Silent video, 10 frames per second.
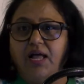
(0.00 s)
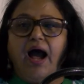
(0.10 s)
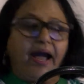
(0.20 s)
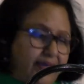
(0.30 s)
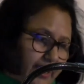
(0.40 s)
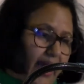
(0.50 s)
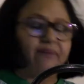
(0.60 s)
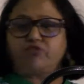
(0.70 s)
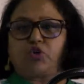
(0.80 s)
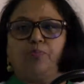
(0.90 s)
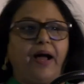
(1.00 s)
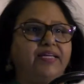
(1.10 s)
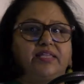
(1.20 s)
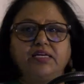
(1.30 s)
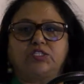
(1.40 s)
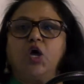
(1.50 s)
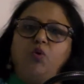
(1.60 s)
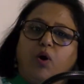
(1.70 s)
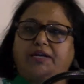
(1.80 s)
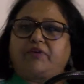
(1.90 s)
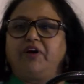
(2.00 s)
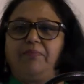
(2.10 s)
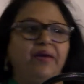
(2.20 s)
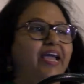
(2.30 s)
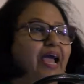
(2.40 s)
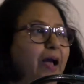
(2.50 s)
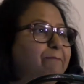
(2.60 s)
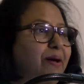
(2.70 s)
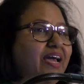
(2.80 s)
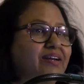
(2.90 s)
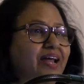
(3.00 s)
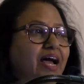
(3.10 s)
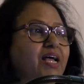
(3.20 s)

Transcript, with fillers: I had to buy this, whatever may happen.